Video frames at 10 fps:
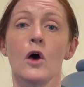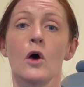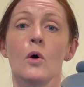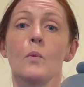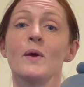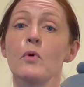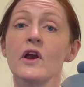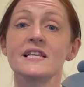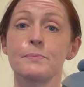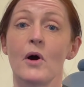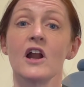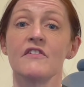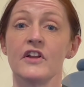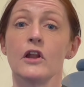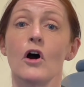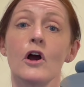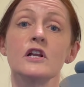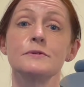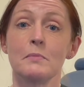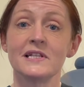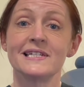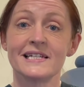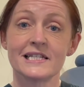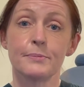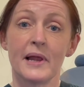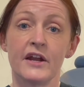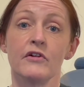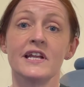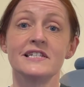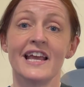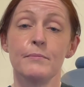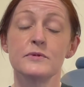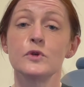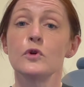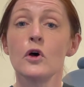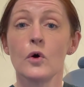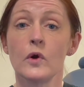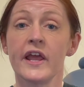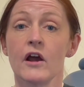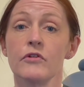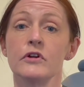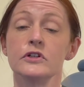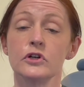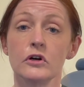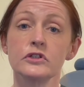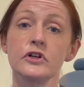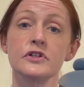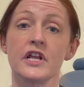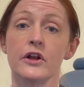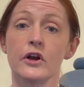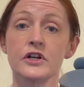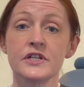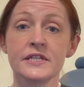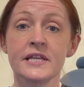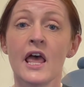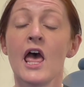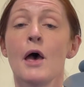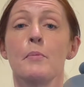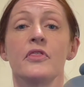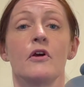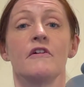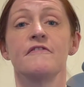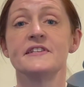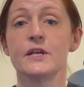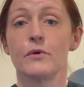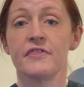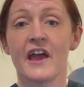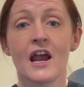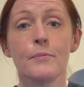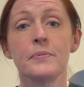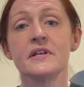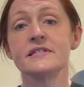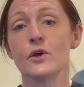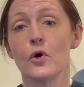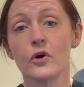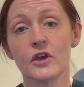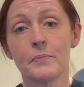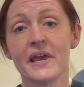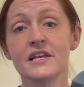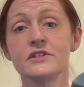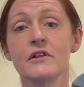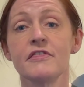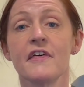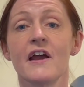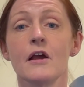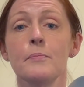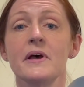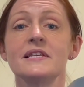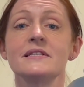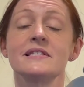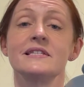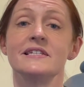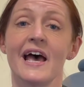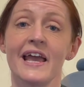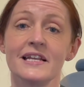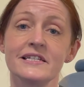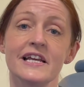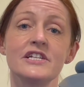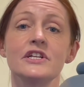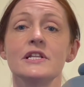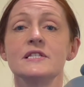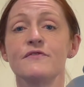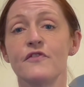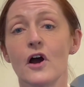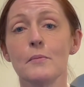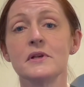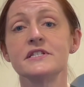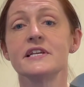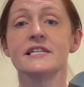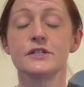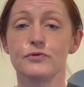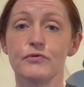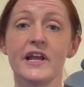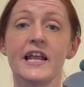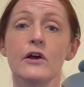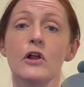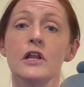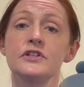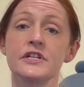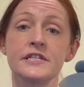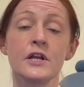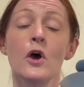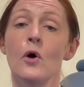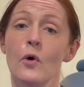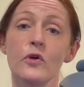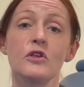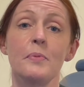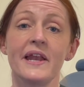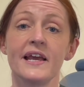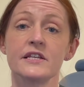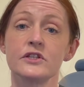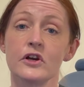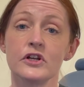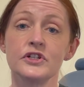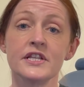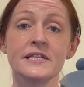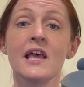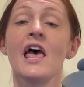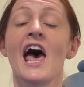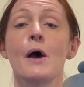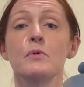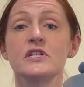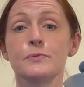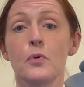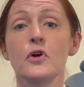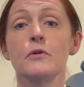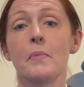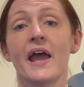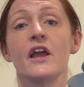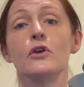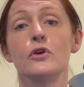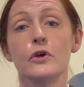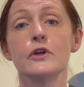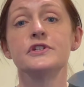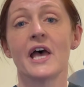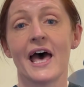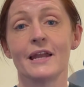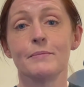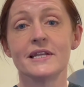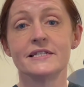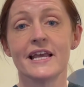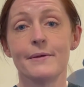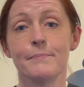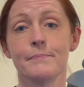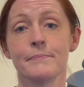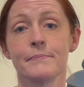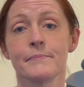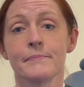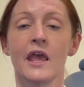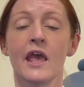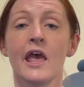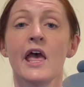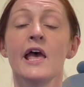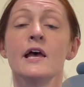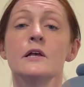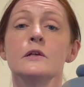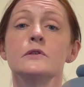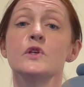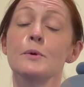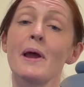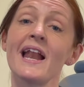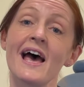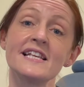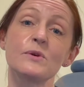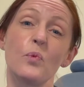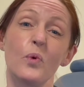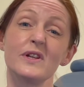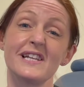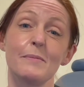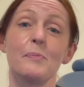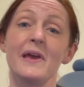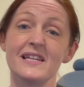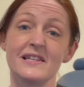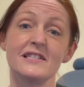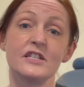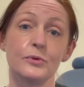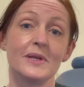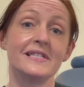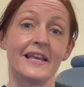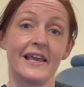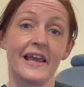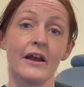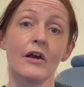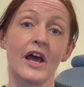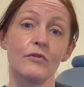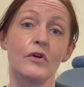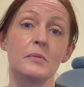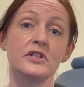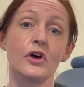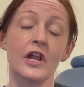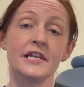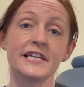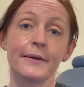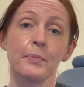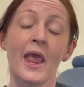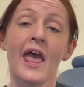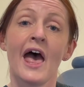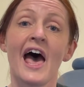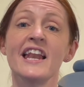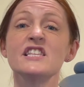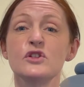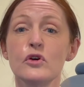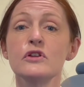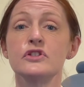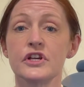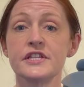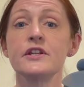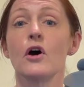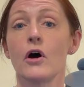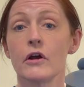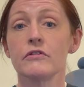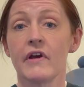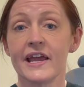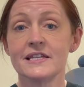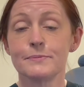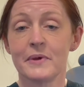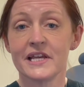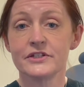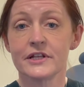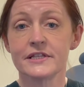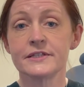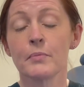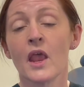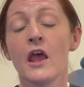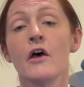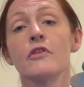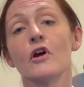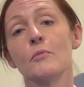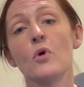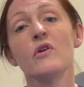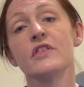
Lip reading: We work as part of a large multidisciplinary team, so not only are there doctors and nurses, but there are physiotherapists, occupational therapists, dietitians, pharmacists, radiologists, orthopaedic surgeons, and we're supported by a huge admin team. So you might ask, what type of patients do we see here at rheumatology? And it's not just arthritis patients. There are more than